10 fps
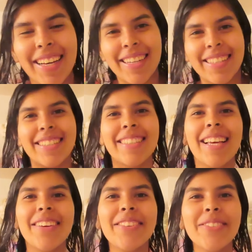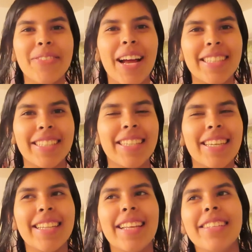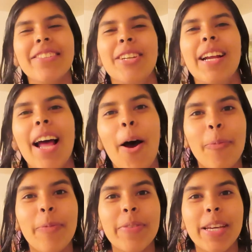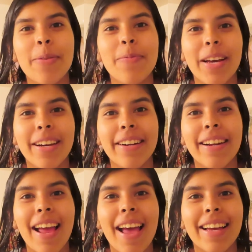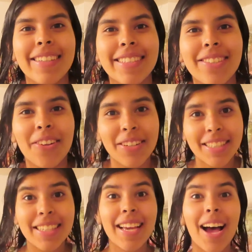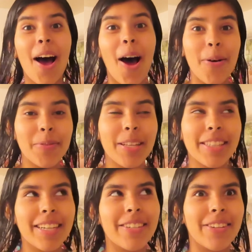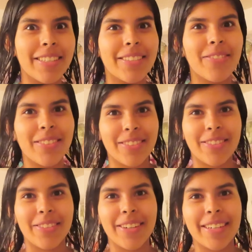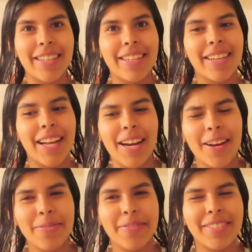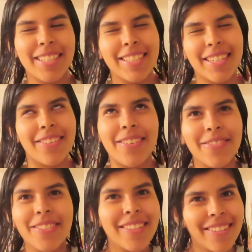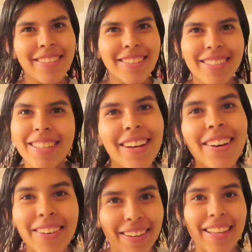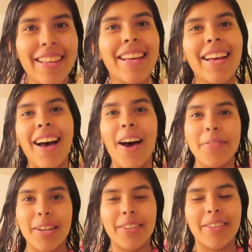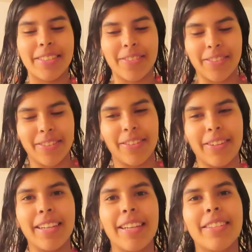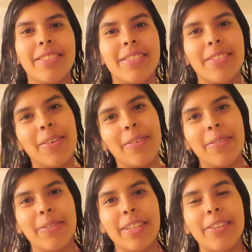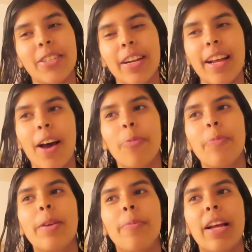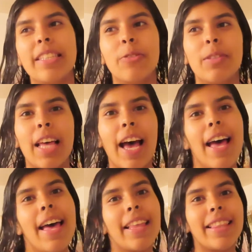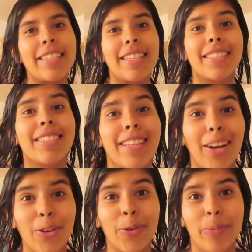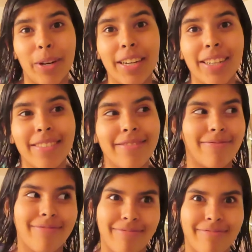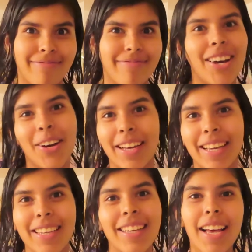Because today we were practicing and then they were trying to help me become better. Because honestly, I'm not that aggressive on the court. And I'm, in general, I'm not. Okay? I'm not aggressive on the court. So they were trying to help me practice with that. They said, stick out your butt. Okay?